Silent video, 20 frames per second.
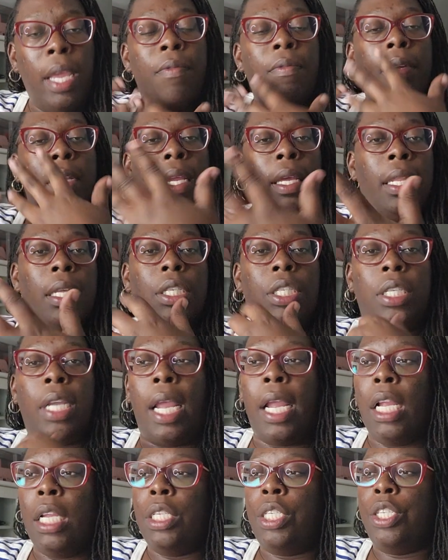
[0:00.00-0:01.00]
in, in
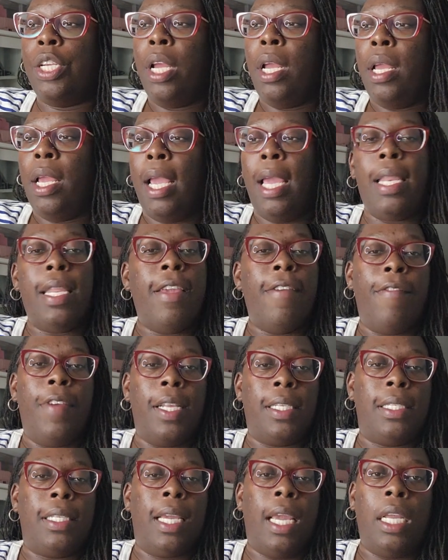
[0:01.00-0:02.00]
exchange, any
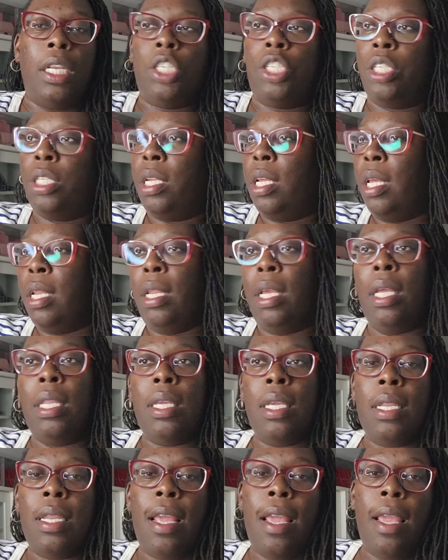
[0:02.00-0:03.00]
investigation and
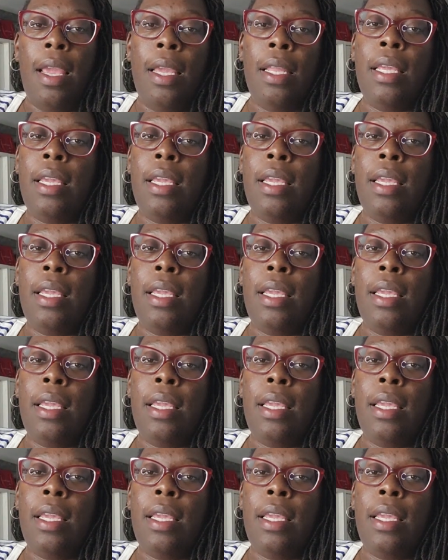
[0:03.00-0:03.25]
any